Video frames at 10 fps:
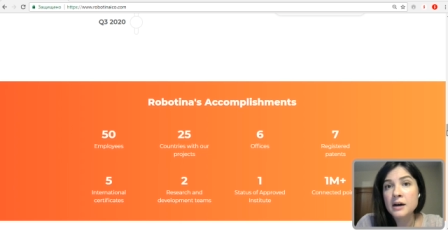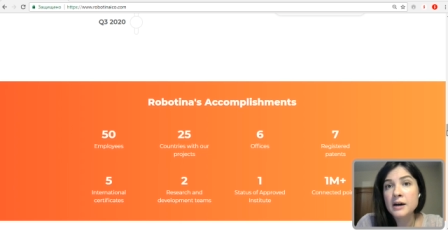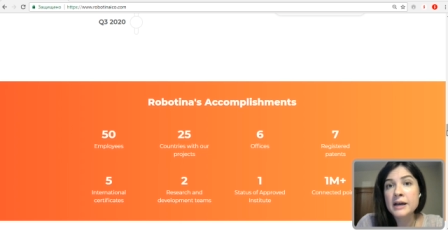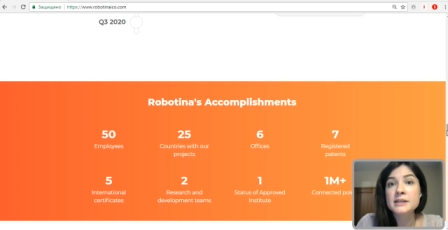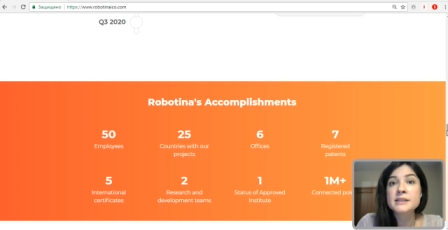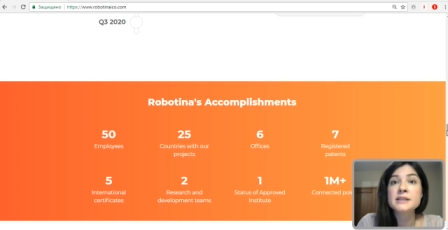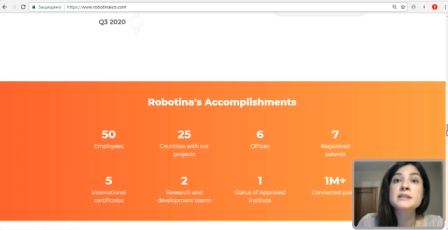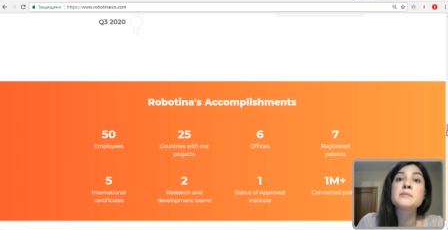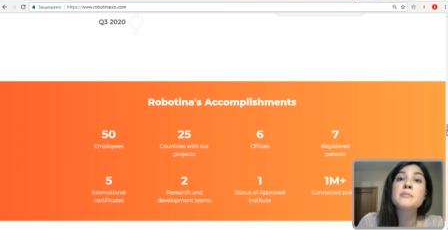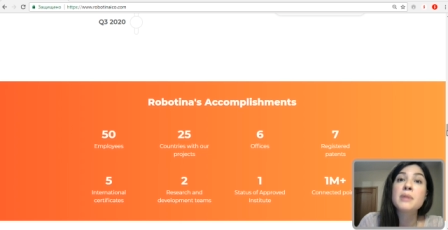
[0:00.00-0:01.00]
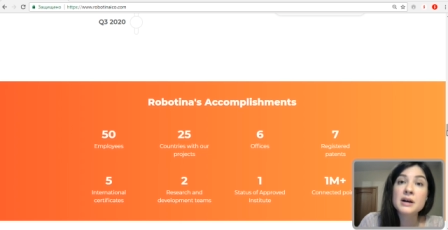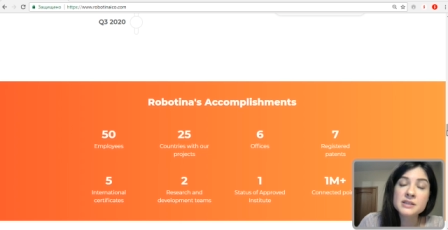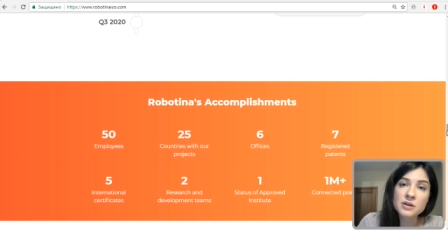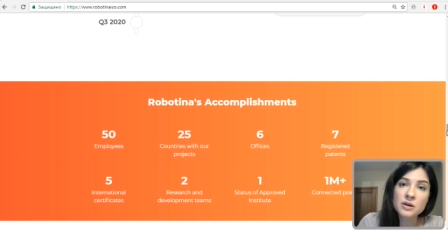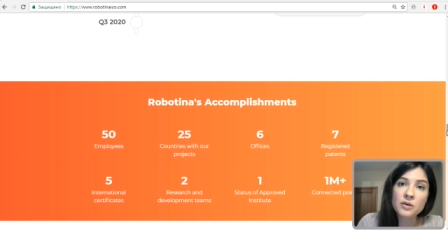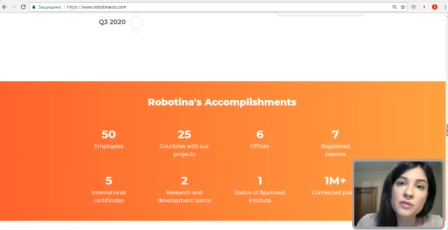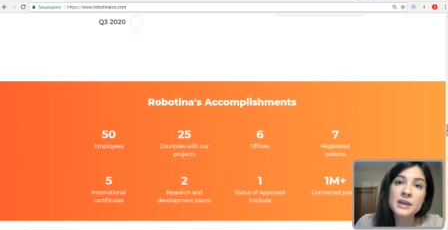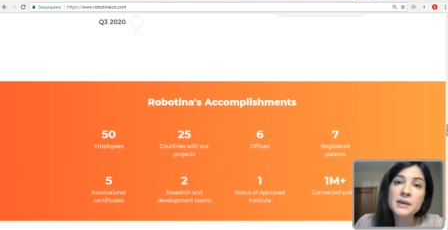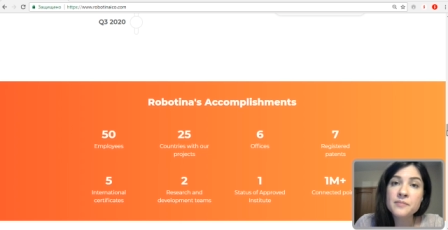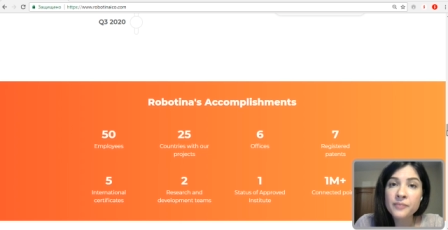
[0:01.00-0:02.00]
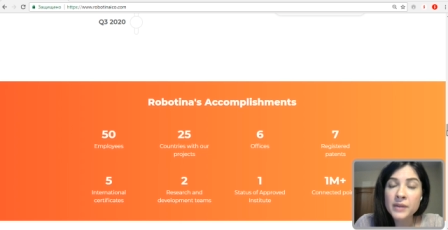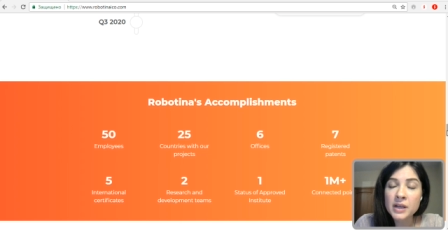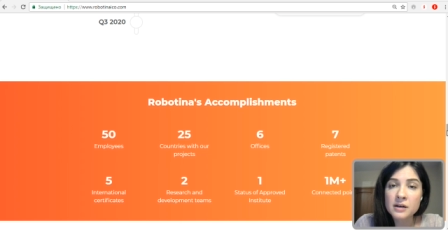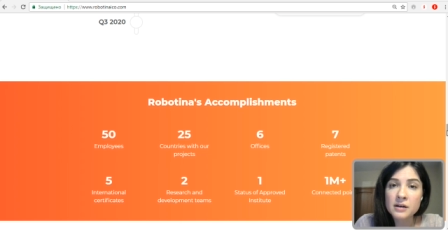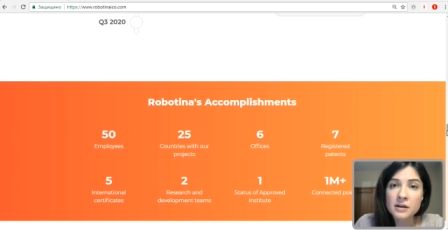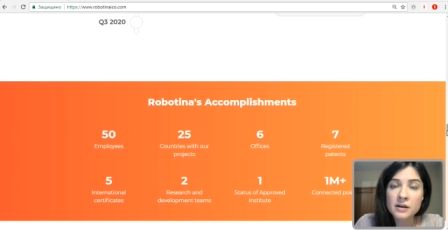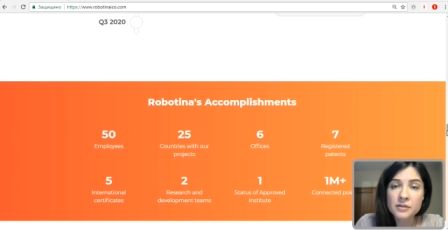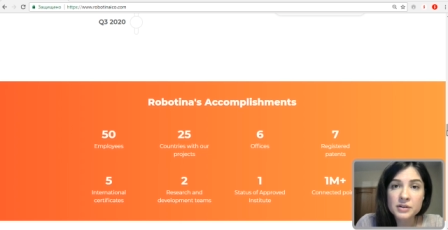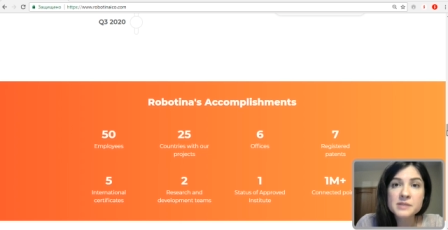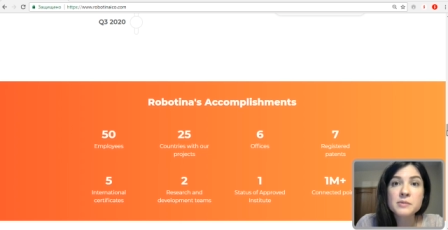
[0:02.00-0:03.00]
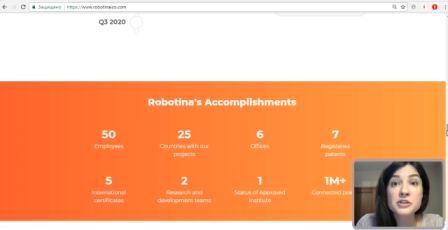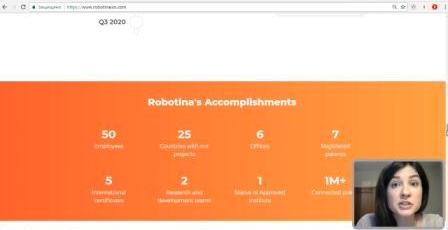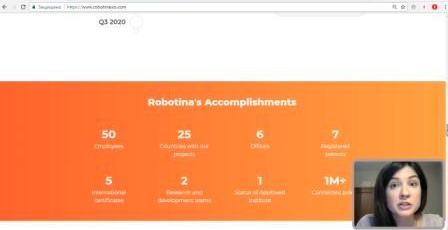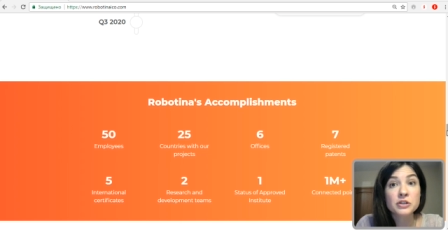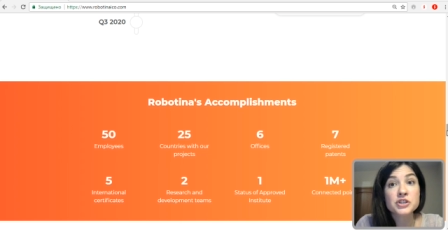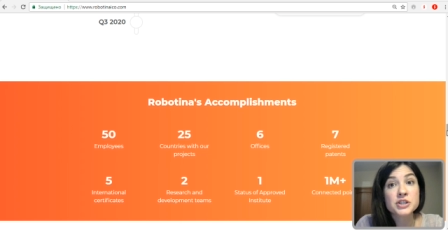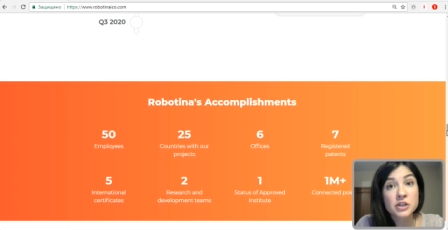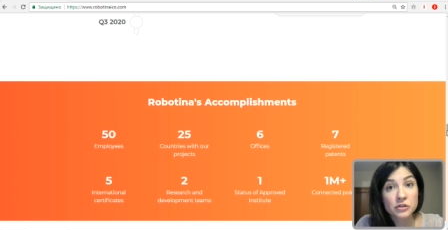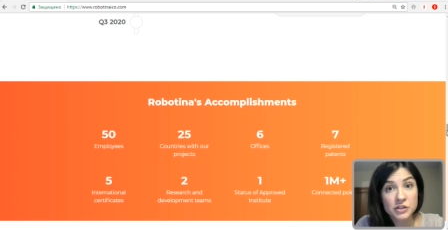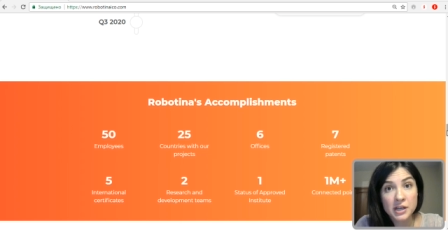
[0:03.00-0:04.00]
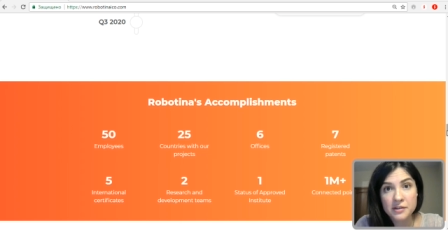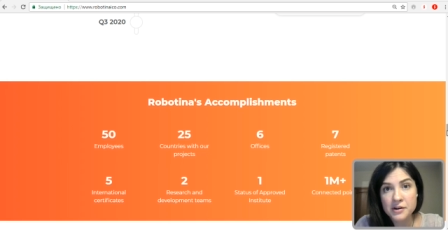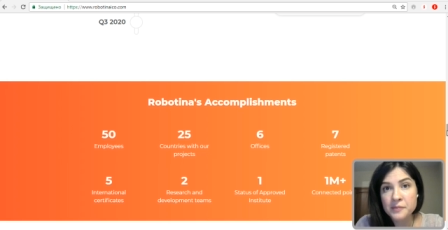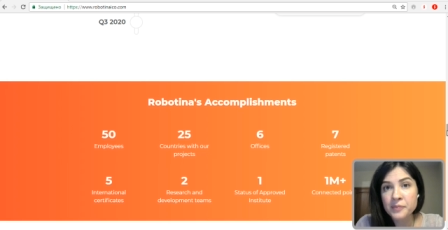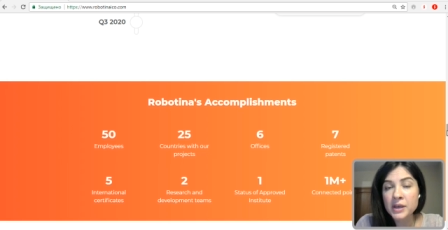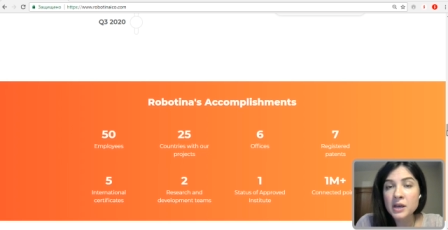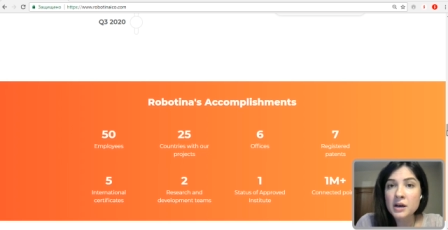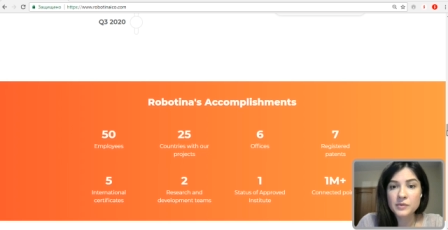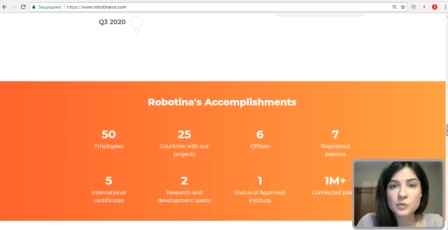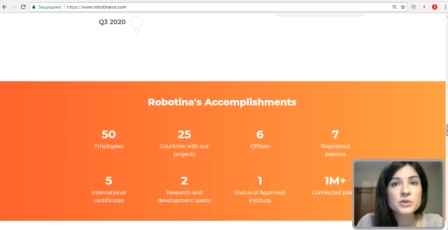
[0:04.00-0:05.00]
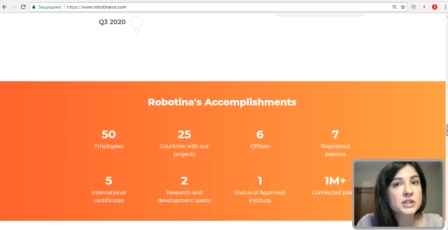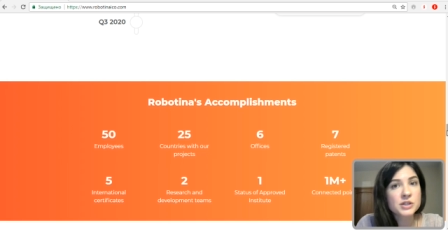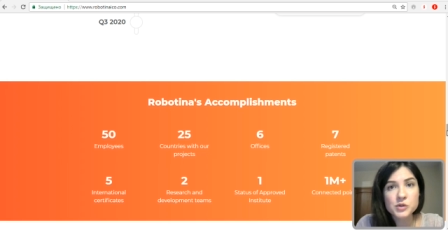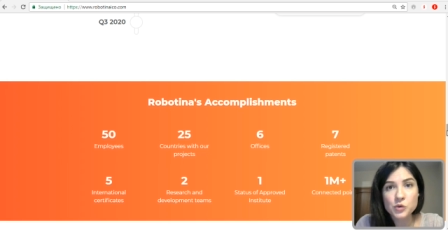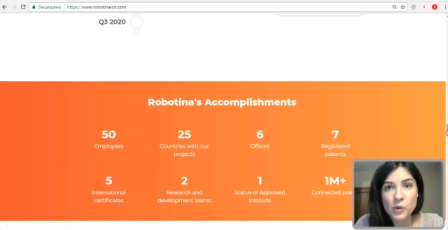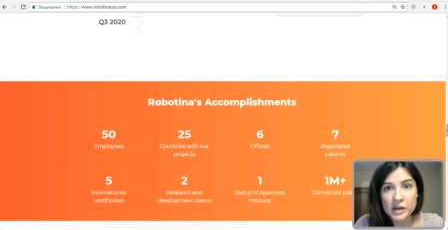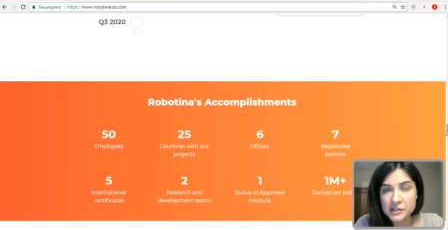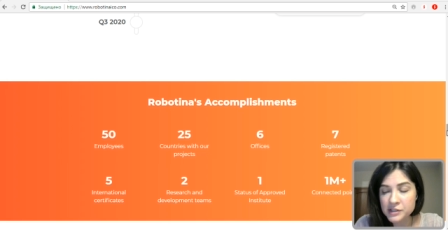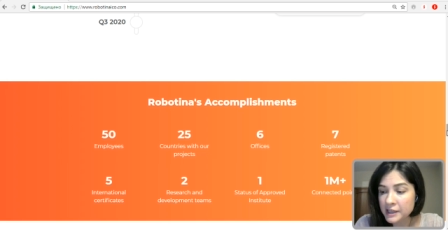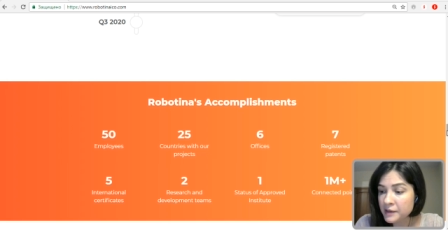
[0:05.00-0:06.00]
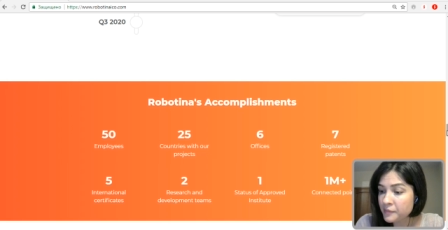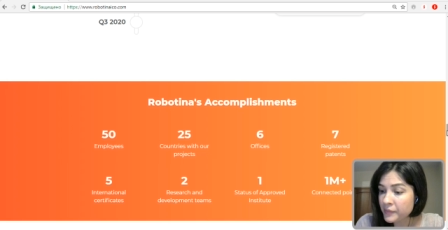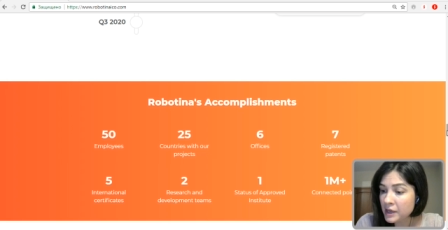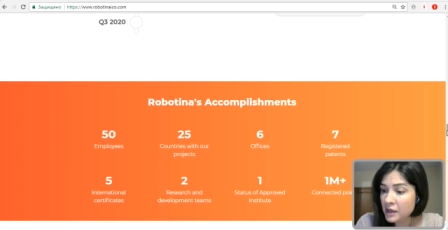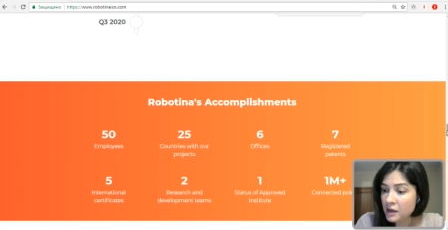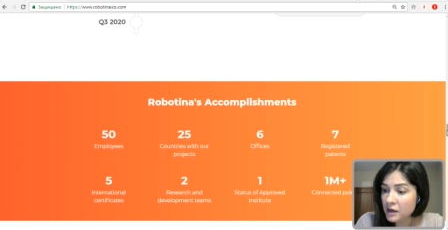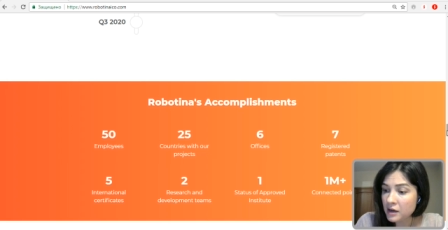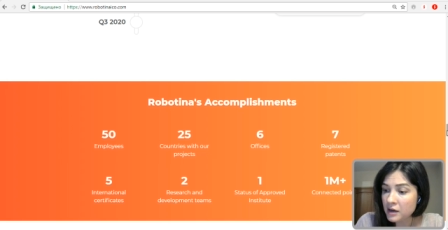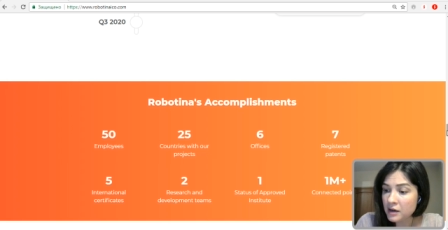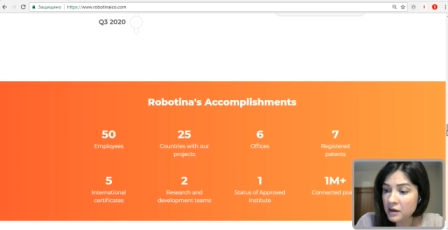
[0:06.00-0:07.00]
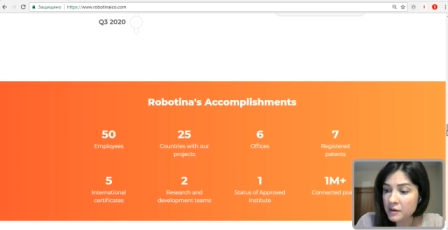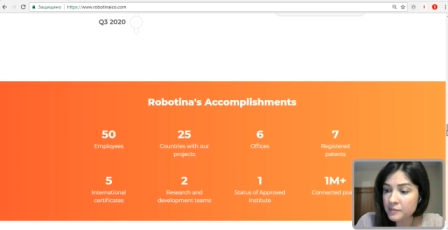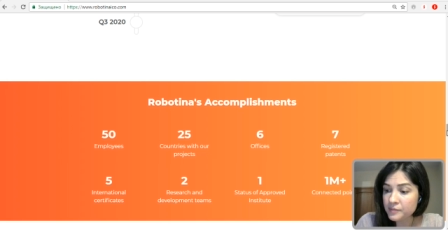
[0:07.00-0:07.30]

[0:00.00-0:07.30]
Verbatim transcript: And it combines all the 3 smart technologies all together, which is also quite unique. I